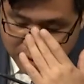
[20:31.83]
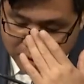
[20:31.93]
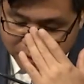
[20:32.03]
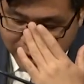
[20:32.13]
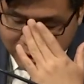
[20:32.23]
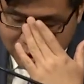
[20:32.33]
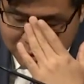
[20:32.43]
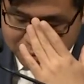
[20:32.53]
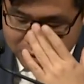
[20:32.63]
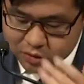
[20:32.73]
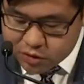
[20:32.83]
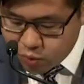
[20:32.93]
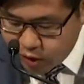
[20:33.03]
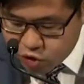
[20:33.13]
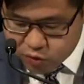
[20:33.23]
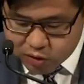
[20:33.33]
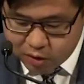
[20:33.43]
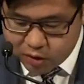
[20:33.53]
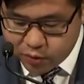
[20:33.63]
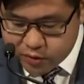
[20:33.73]
of our commitment to racial
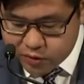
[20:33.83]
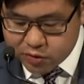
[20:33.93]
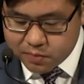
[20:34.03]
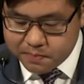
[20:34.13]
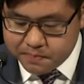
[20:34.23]
tolerance